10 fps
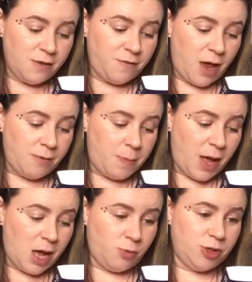fairy
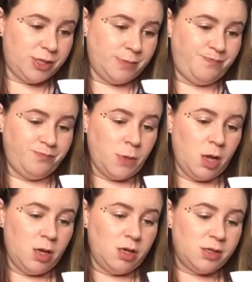powers.
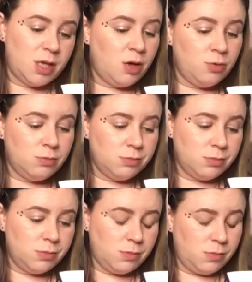So,
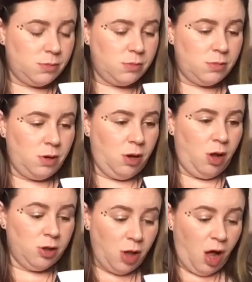a
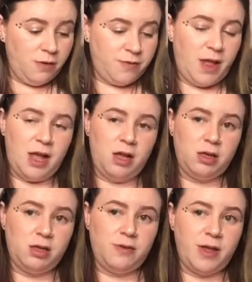lot of that
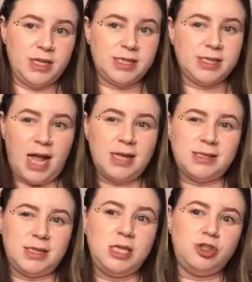that he
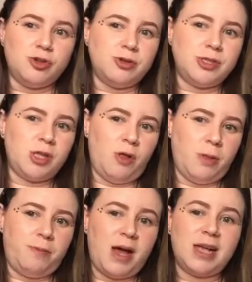says he does on the
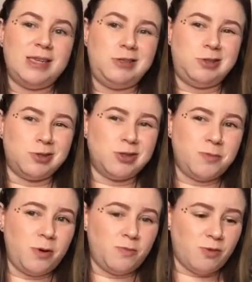back, he does,
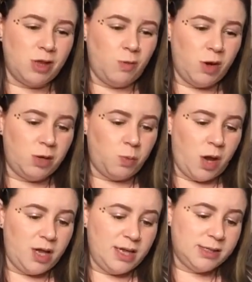but in really weird
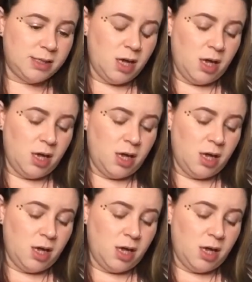ways.